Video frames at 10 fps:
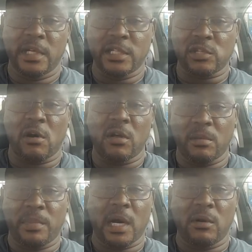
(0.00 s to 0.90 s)
It's all
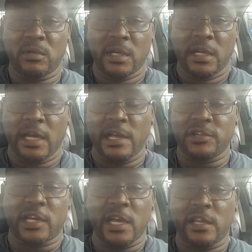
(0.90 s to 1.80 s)
about
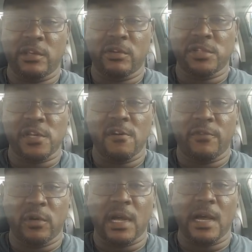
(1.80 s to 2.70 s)
educating
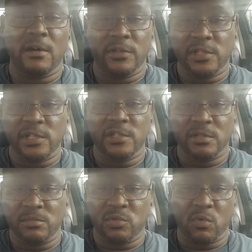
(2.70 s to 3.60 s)
yourself on how the
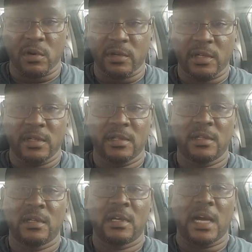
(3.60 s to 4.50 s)
systems work,
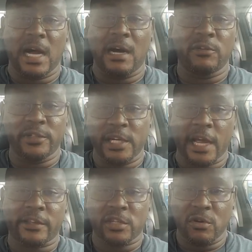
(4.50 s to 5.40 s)
how the
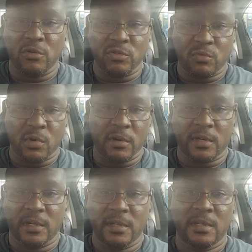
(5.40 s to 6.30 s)
tax codes
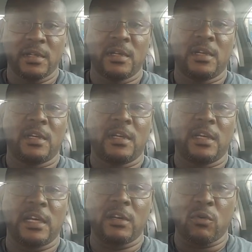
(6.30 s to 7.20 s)
work,
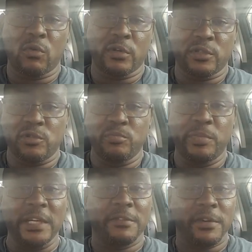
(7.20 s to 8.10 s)
in order to
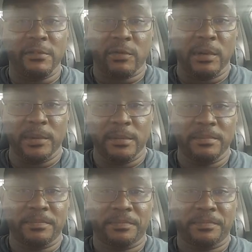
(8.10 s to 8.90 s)
benefit from them.